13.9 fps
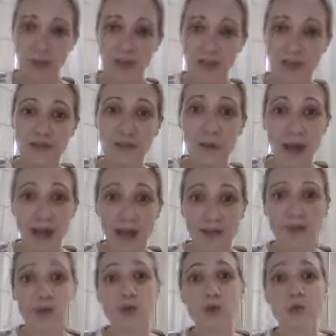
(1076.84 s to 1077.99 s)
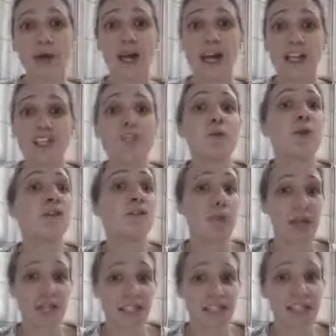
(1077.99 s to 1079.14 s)
if you have trauma and you have
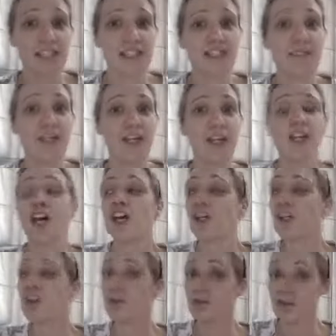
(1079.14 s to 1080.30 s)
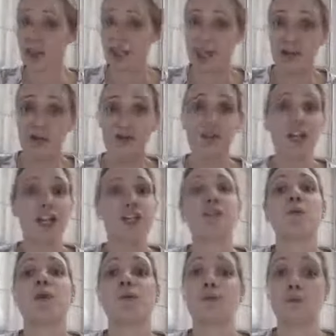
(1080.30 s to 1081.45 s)
made sense of it, you have healed and you
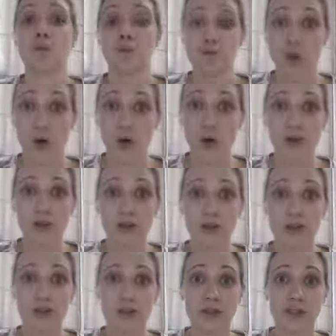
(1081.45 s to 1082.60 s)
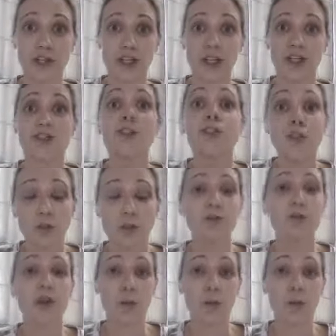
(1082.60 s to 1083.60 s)
have moved on, that you will not